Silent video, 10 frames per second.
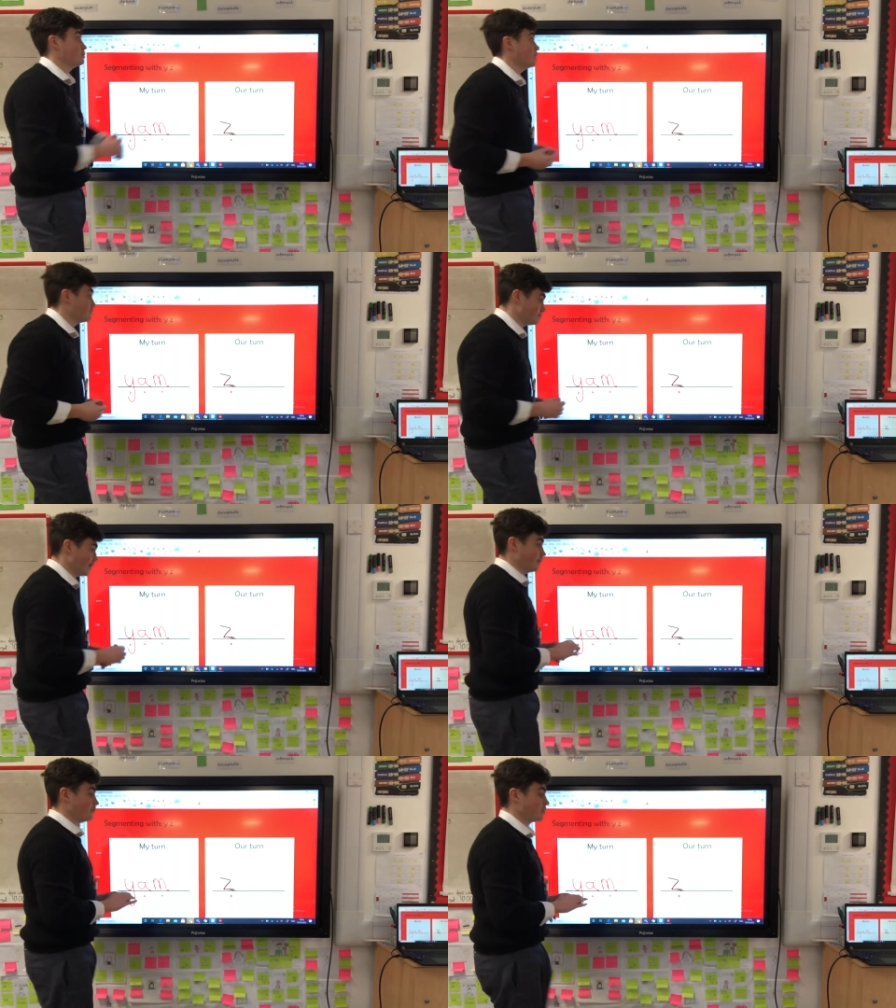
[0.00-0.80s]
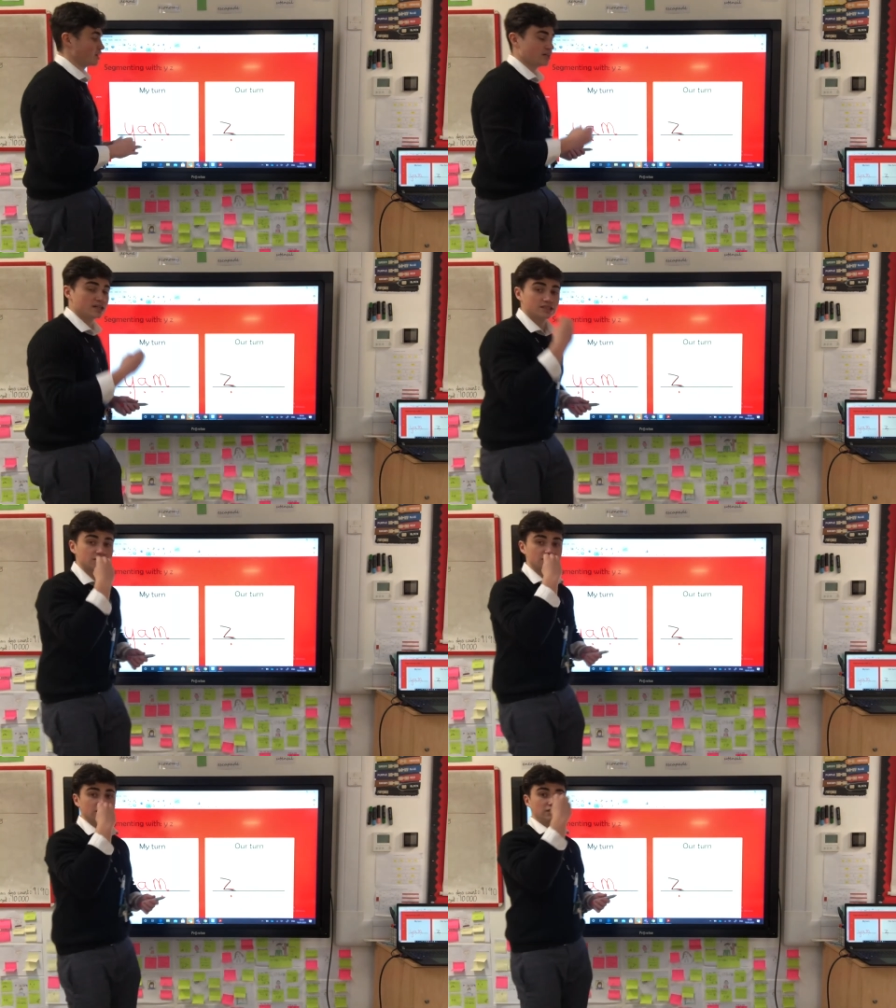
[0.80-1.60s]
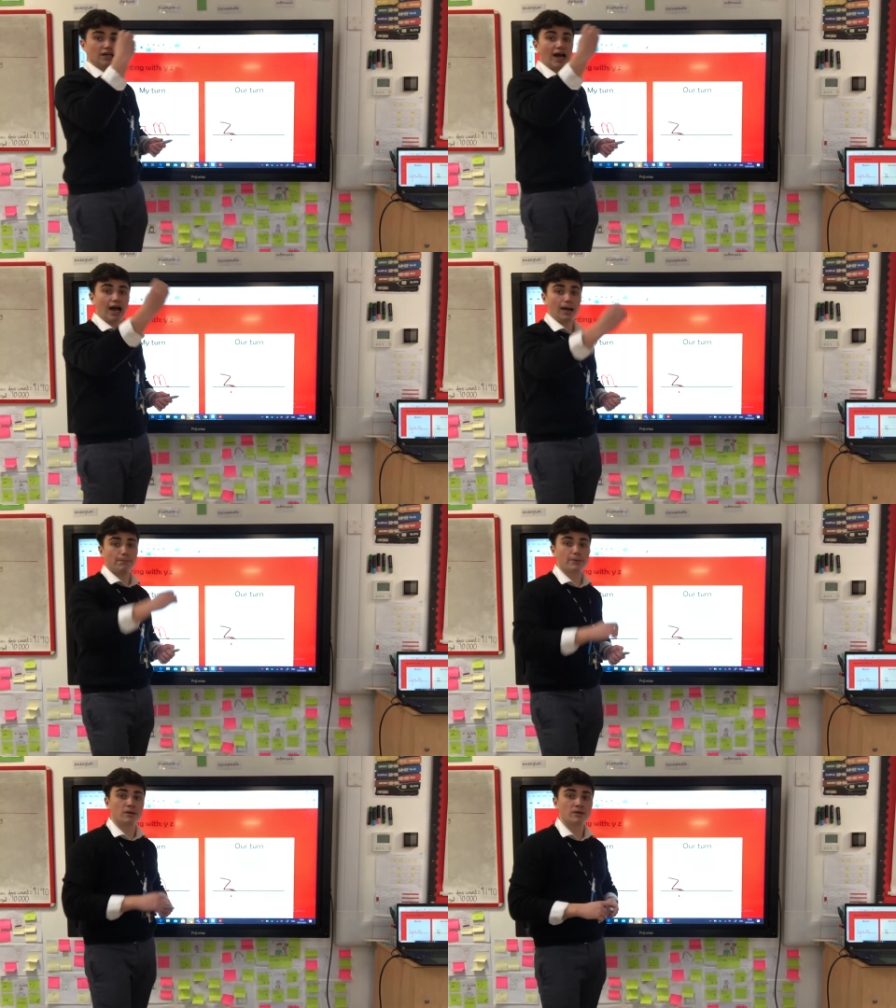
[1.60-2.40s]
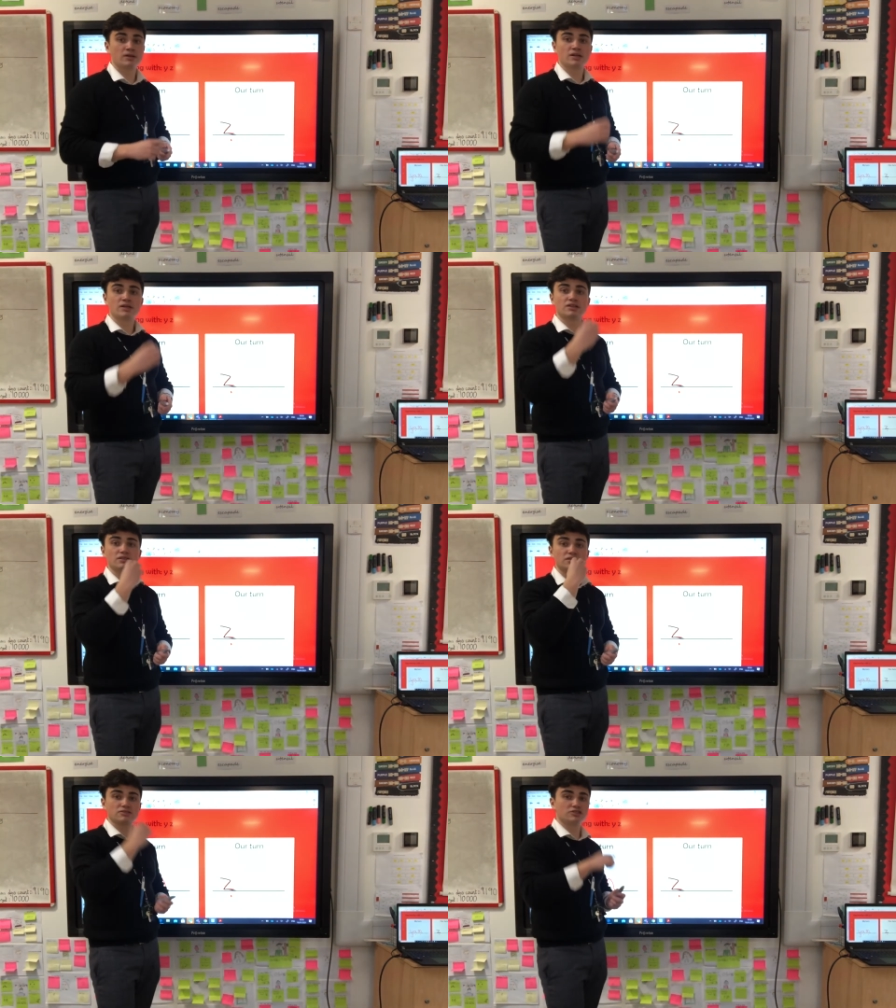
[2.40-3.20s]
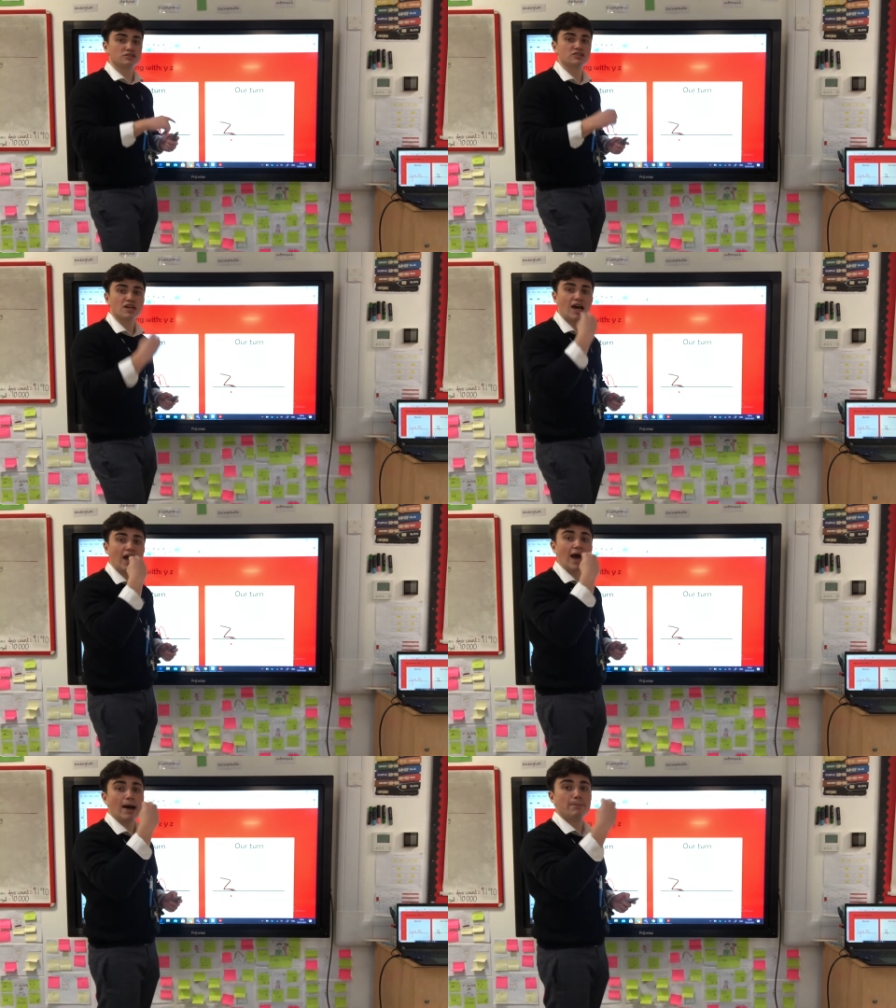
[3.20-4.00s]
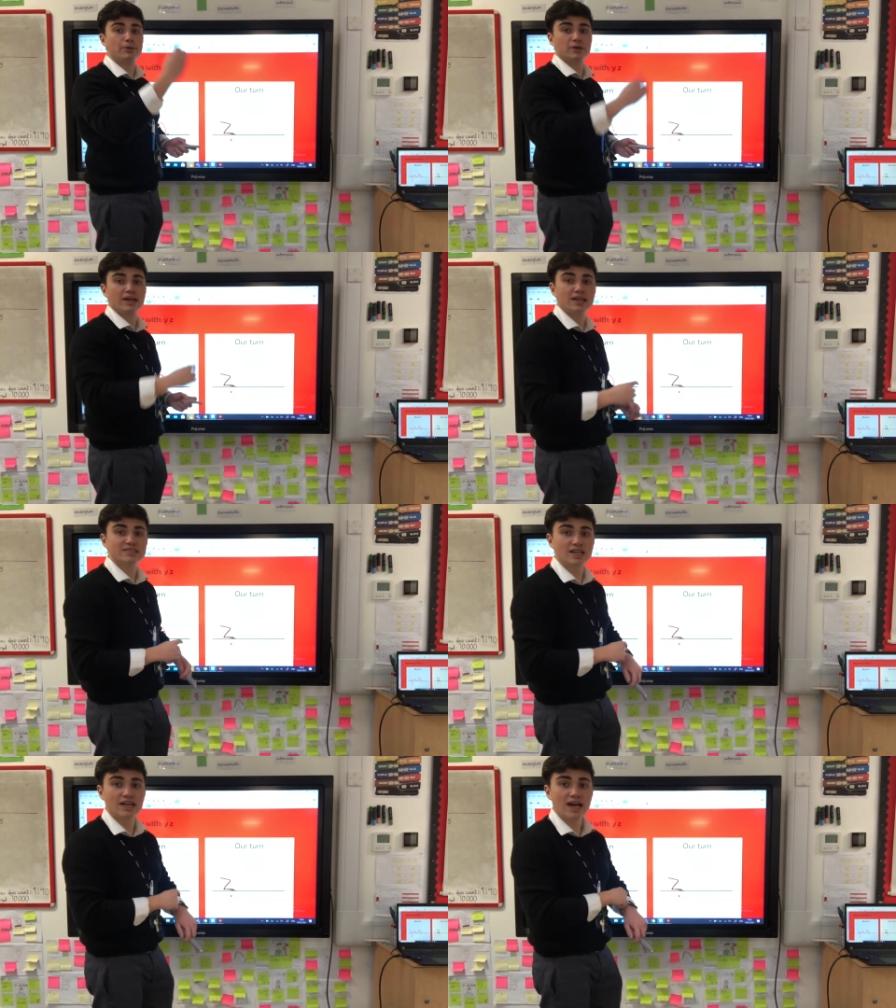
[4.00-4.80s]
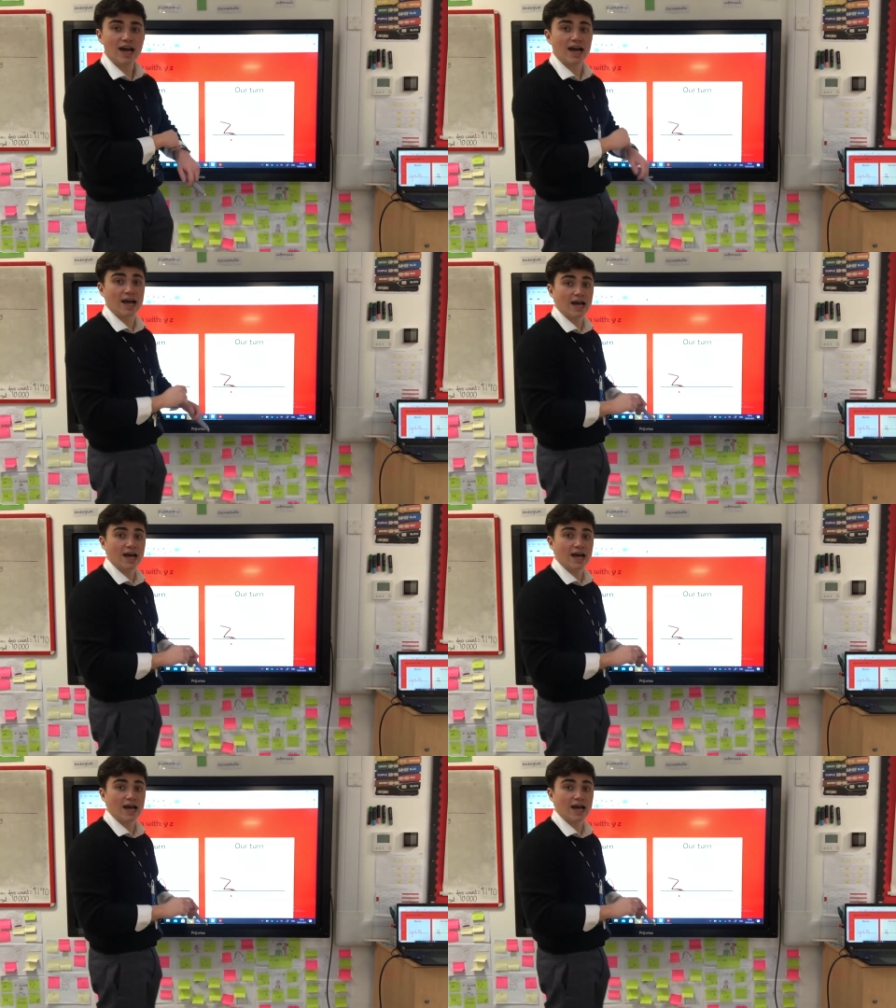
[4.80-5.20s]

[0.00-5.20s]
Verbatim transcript: black from now on. Z app. Z app. It's an ah,